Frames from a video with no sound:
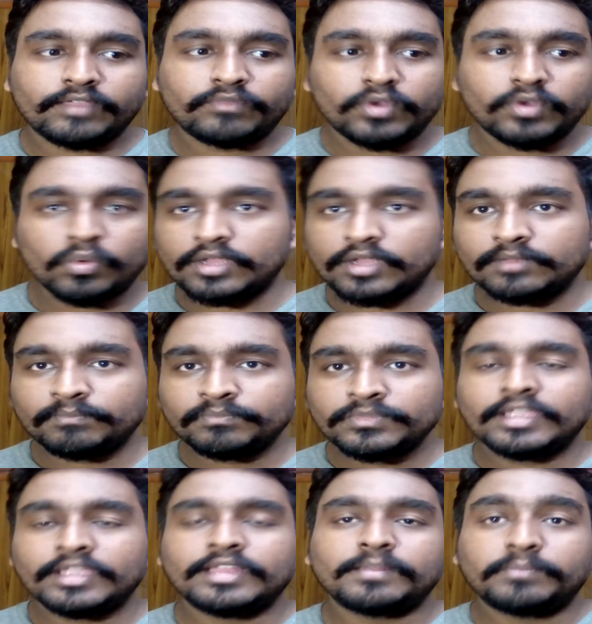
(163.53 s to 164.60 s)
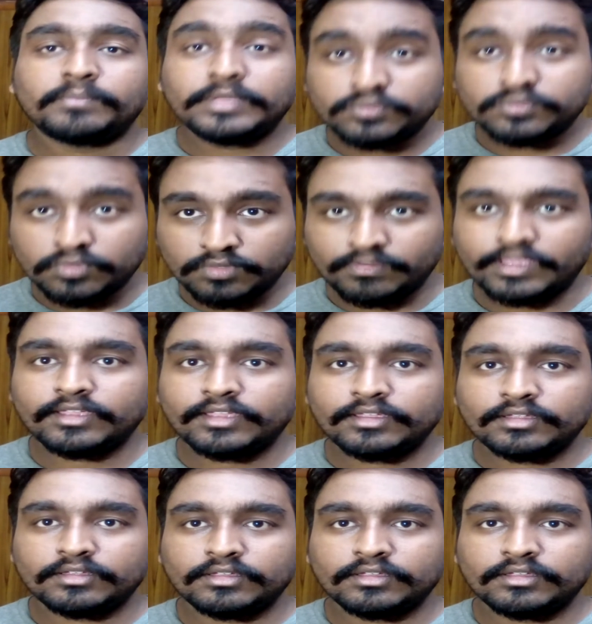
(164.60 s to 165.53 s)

everyone in a peaceful way,